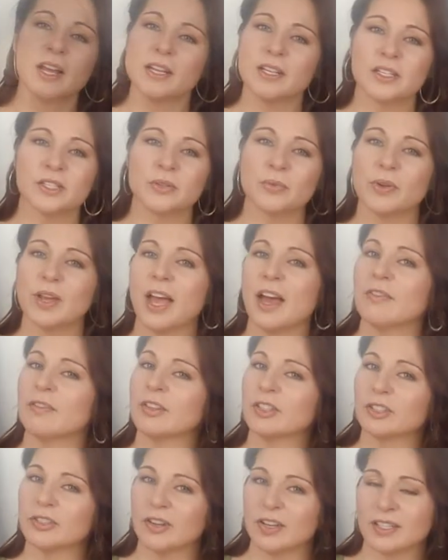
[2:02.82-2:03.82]
So we have
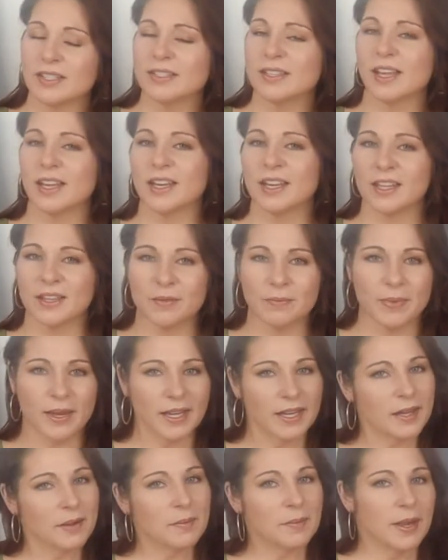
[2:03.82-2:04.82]
our crust down in the
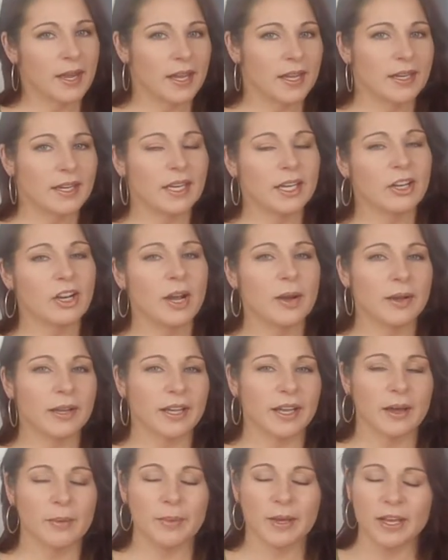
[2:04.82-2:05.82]
baking pan here. I
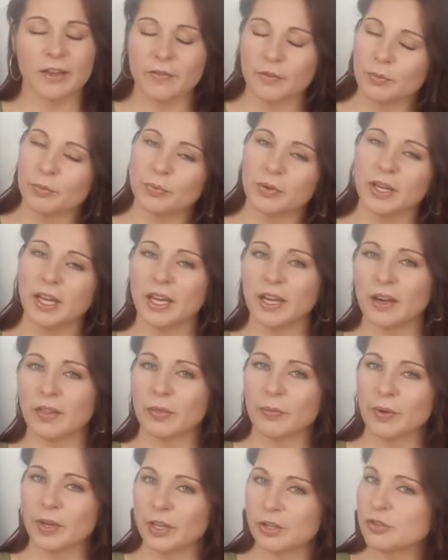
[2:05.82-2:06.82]
got my oven preheated
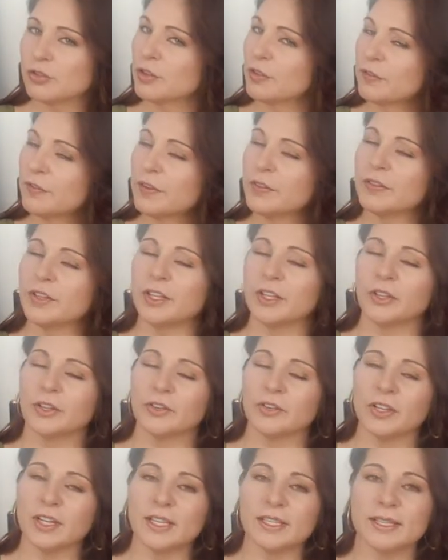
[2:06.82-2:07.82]
at 350
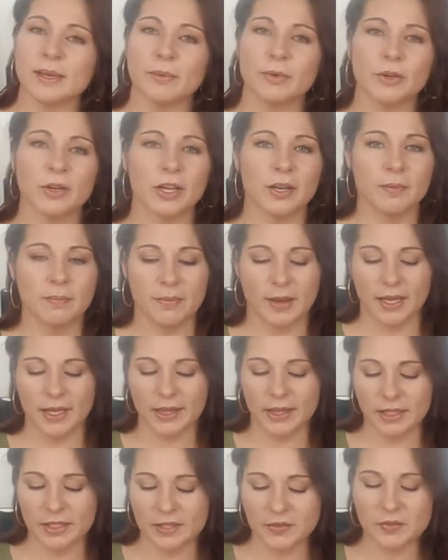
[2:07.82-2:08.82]
degrees. I'm going to go ahead and
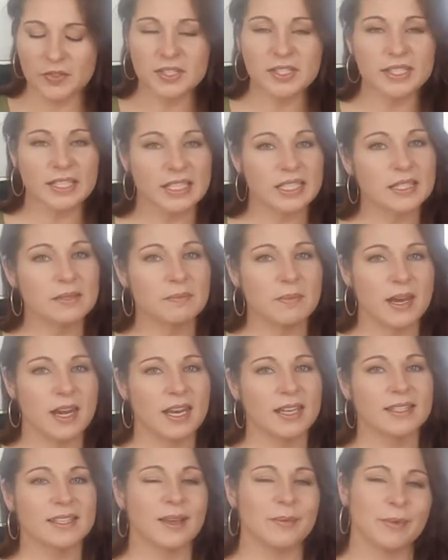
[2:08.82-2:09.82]
bake this for 6
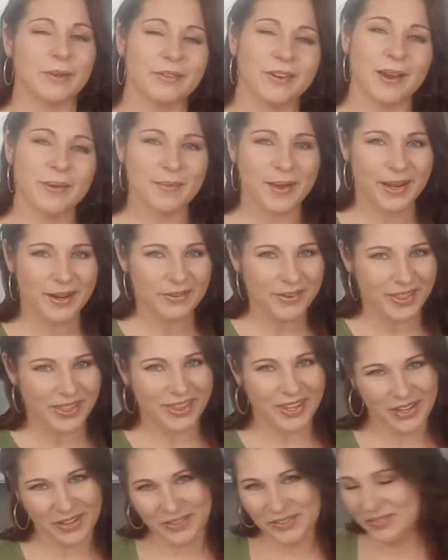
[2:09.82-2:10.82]
minutes. I'll be right back
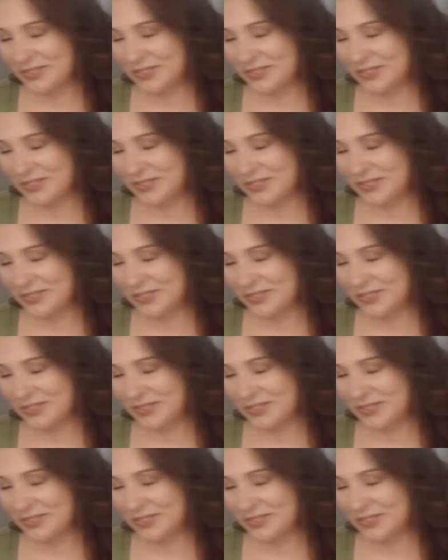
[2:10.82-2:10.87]
with you.